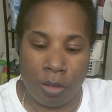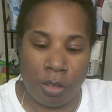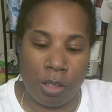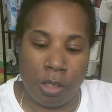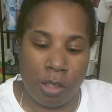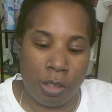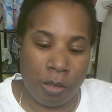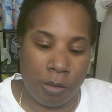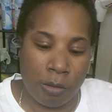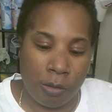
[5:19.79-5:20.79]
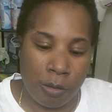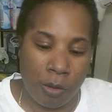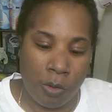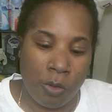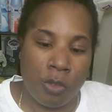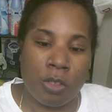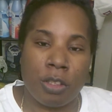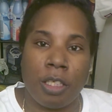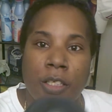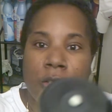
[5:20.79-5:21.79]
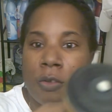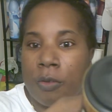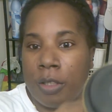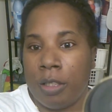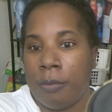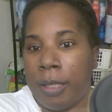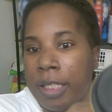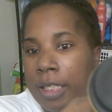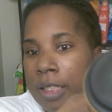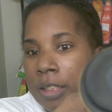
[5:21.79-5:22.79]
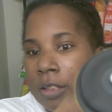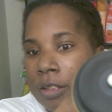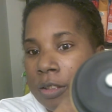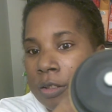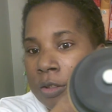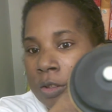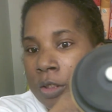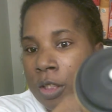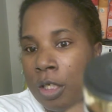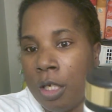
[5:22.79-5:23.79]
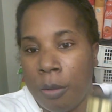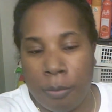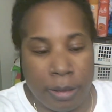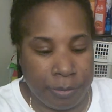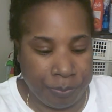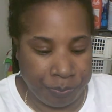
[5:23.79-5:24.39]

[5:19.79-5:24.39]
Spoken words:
It's like a cream, I guess. But